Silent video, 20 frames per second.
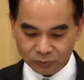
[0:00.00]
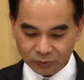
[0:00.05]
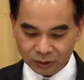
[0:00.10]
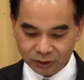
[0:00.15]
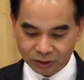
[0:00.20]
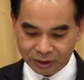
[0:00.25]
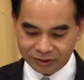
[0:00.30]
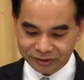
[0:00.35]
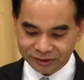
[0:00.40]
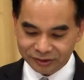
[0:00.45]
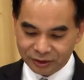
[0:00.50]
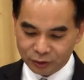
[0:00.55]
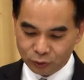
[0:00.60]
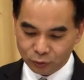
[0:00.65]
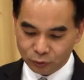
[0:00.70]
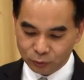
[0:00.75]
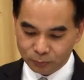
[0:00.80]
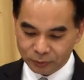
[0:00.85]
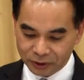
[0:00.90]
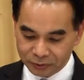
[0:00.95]
This
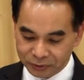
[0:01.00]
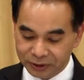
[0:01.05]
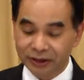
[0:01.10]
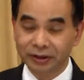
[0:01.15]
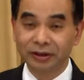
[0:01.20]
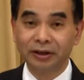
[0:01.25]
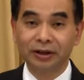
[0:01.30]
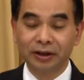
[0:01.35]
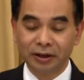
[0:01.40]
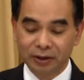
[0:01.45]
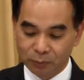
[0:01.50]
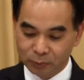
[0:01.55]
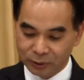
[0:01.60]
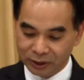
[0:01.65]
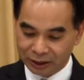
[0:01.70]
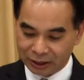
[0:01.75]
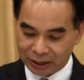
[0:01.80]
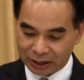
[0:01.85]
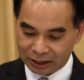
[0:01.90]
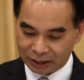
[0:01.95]
new period we
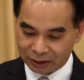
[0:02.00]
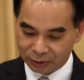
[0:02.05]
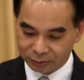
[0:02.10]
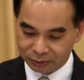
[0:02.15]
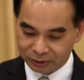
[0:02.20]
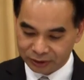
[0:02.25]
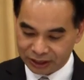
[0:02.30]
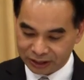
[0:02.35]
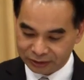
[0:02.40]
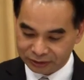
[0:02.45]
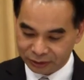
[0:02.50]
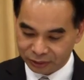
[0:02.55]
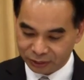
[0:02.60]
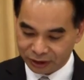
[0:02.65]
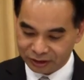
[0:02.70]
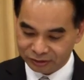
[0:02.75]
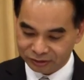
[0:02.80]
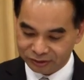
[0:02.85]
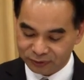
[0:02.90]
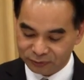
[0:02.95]
allowed
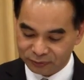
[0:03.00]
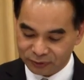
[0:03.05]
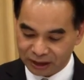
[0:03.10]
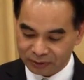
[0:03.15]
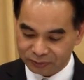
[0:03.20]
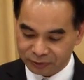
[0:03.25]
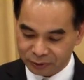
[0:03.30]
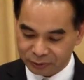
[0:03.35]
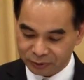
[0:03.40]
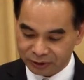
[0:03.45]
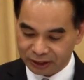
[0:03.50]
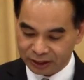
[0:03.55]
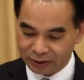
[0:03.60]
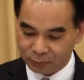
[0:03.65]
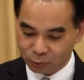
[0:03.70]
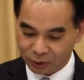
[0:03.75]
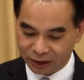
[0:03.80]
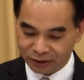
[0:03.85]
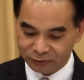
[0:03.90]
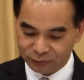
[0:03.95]

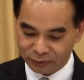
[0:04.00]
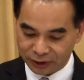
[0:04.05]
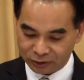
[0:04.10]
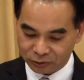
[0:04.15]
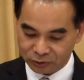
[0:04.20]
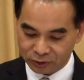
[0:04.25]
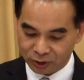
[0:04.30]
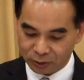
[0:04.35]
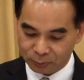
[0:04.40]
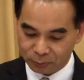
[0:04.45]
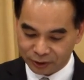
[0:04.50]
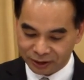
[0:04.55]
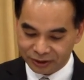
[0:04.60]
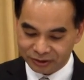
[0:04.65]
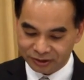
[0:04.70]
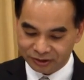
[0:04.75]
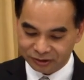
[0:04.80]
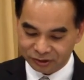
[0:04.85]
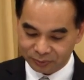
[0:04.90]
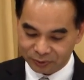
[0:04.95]
90,501 factory
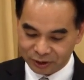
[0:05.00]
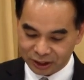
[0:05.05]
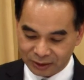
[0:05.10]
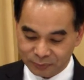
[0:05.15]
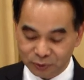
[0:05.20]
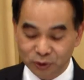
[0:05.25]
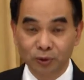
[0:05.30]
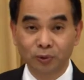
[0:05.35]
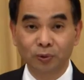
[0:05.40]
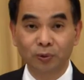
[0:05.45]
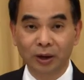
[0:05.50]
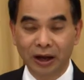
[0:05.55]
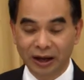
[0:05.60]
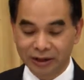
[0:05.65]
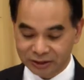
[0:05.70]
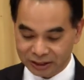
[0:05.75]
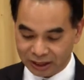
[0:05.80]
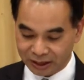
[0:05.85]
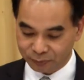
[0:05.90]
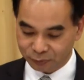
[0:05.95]
operators of Type 2
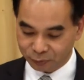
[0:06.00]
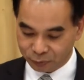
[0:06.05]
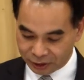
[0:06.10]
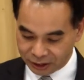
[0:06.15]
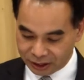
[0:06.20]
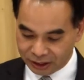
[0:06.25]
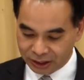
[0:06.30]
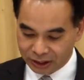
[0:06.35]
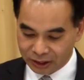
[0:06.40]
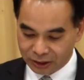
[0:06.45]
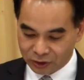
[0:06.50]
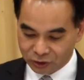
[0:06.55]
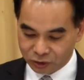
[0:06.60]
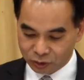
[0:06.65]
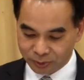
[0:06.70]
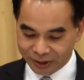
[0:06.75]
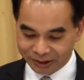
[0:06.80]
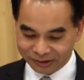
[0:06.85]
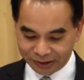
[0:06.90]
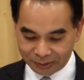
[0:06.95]
and Type 3 to
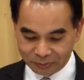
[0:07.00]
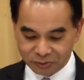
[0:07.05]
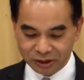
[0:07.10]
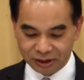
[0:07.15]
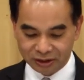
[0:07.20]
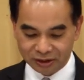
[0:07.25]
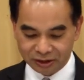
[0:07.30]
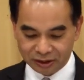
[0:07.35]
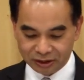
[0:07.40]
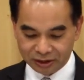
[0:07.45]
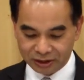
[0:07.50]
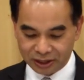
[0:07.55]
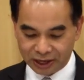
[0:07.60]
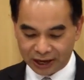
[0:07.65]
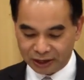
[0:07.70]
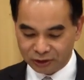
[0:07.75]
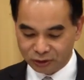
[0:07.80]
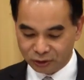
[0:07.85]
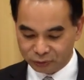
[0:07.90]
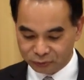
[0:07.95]
be exempted the
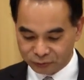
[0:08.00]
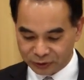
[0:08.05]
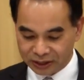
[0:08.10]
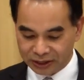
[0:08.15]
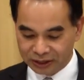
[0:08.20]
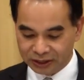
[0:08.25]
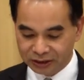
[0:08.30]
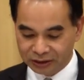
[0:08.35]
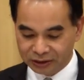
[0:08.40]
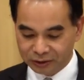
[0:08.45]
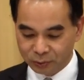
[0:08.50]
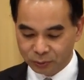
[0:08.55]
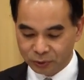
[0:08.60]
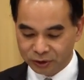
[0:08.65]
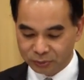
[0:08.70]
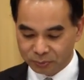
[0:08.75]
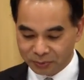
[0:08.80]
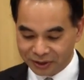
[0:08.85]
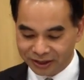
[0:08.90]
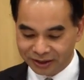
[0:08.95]
annual fee,
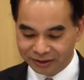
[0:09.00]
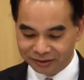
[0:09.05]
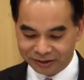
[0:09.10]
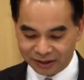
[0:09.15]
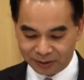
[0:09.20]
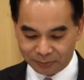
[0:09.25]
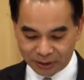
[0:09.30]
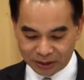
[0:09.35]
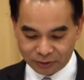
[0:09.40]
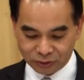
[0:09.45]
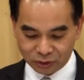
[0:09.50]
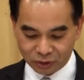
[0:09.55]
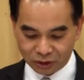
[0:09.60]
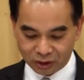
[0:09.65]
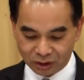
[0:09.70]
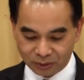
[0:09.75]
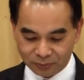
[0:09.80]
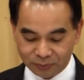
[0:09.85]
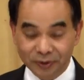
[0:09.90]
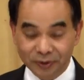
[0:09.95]
which means the amount of